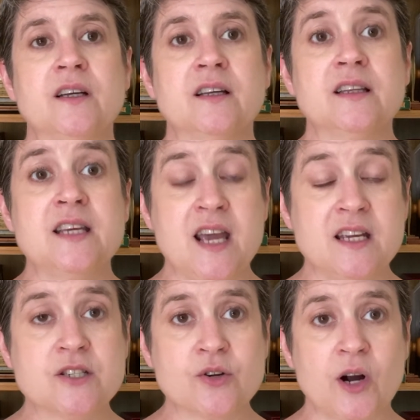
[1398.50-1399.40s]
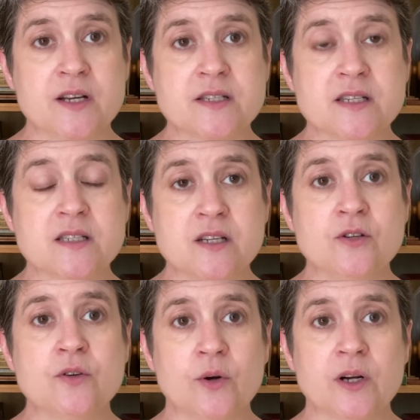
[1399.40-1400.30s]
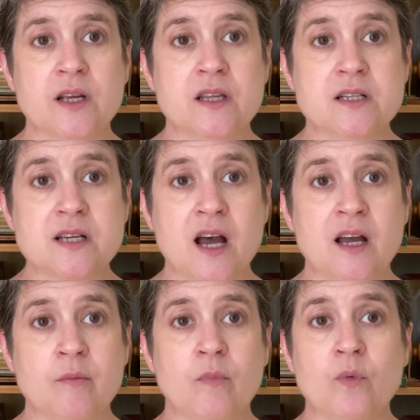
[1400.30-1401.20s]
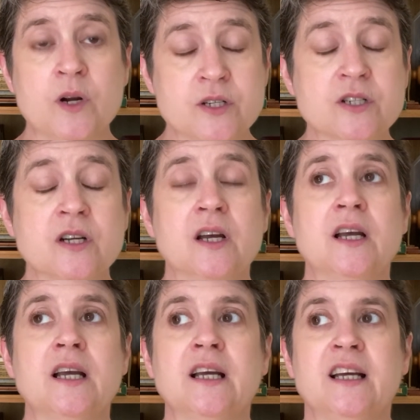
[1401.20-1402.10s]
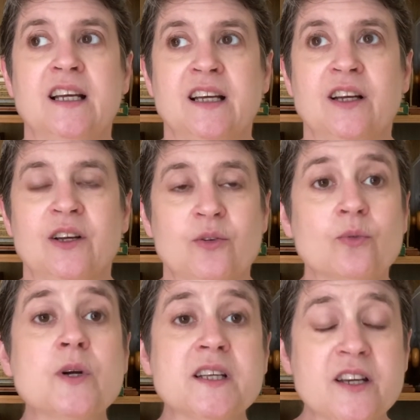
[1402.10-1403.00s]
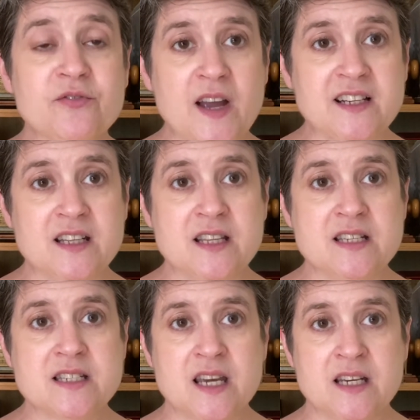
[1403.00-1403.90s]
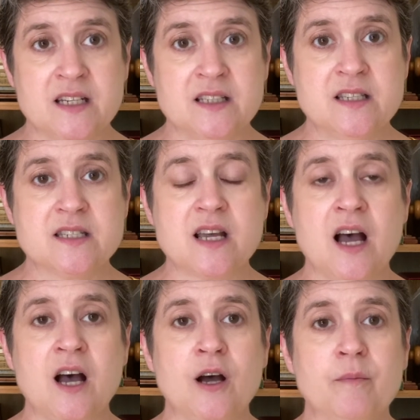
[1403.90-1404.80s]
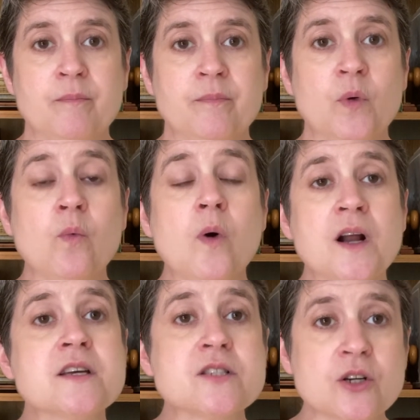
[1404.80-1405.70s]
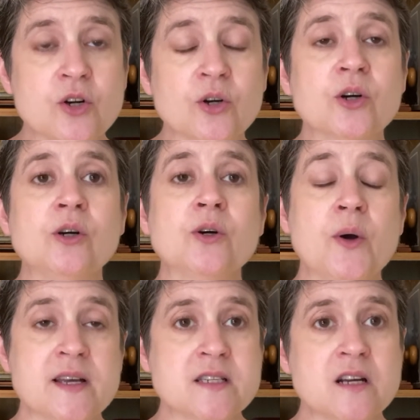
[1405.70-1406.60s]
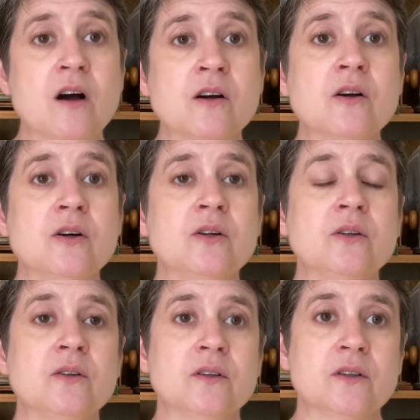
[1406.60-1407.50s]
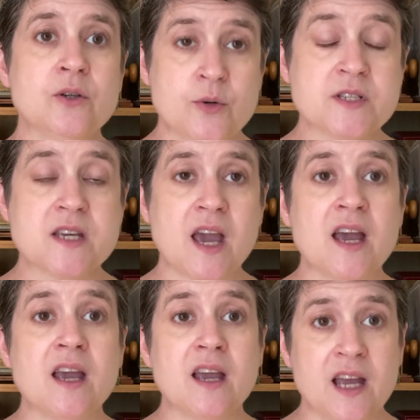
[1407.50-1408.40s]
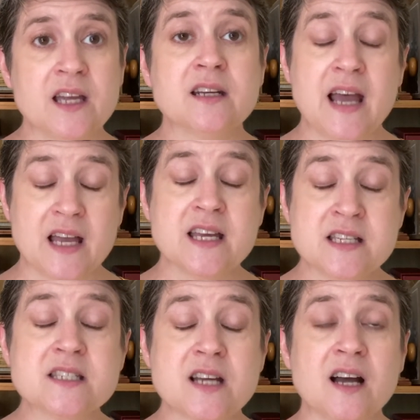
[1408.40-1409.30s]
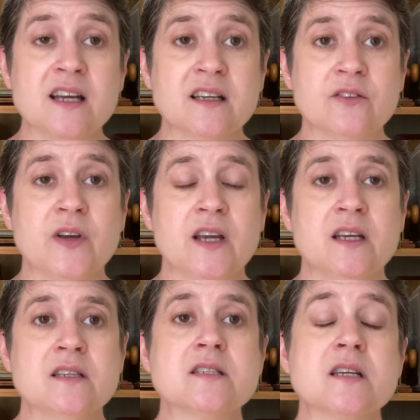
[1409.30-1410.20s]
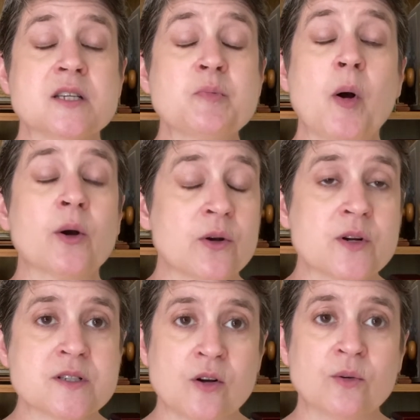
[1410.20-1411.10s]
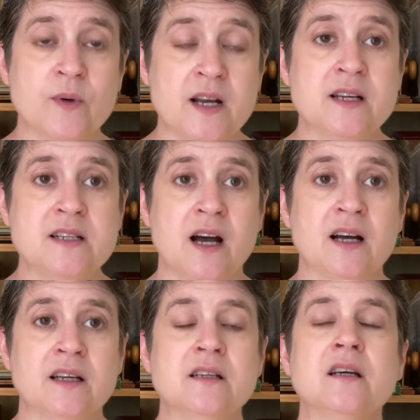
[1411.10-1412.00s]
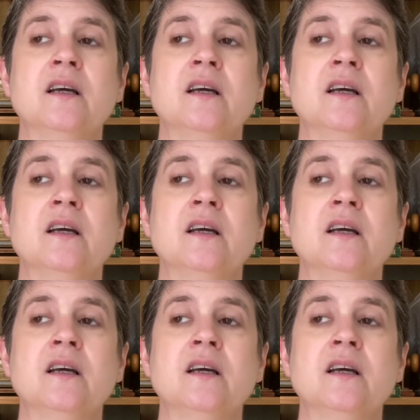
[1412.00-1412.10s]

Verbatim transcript: the AIDS crisis in New York at the time, which really affected these kids. Um, one is a girl who has an uncle who is gay and is dying of AIDS. His partner has already died.